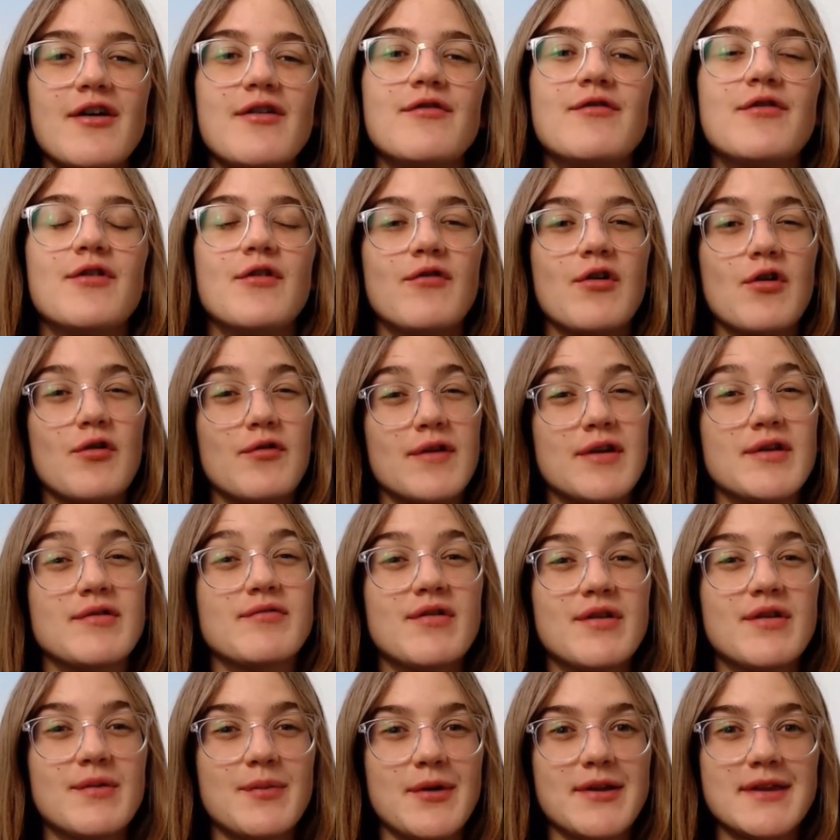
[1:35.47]
for real written
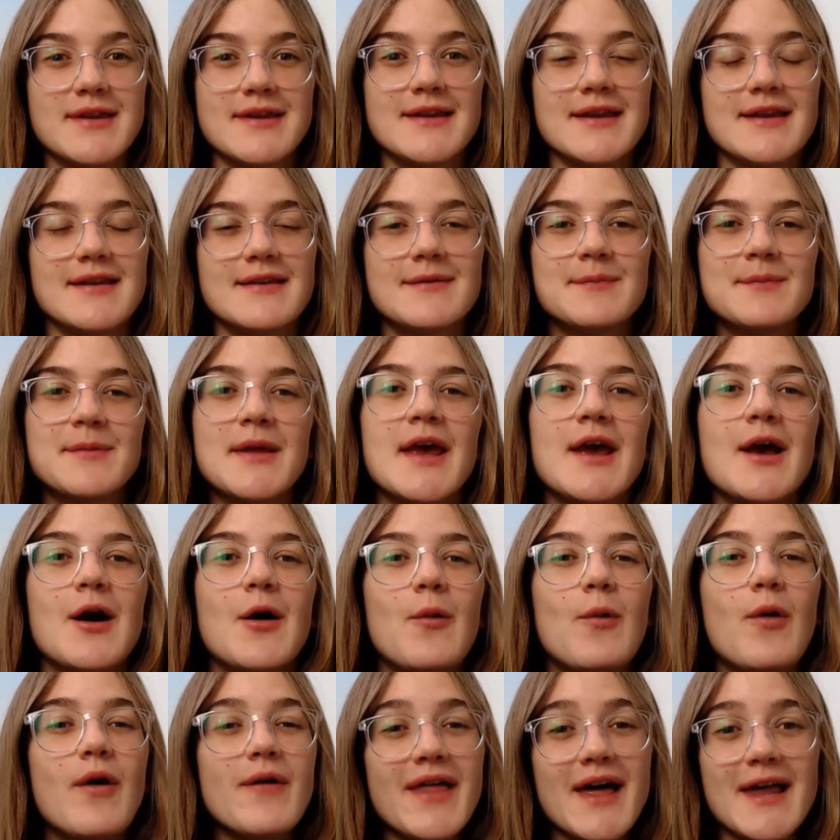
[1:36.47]
responses.
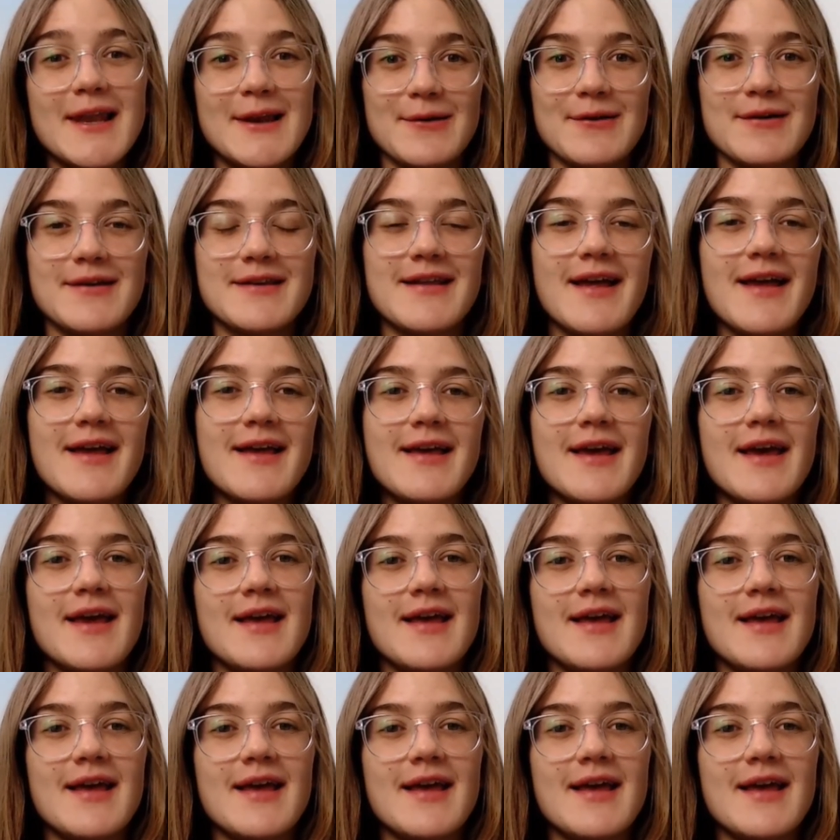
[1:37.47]
What that looks like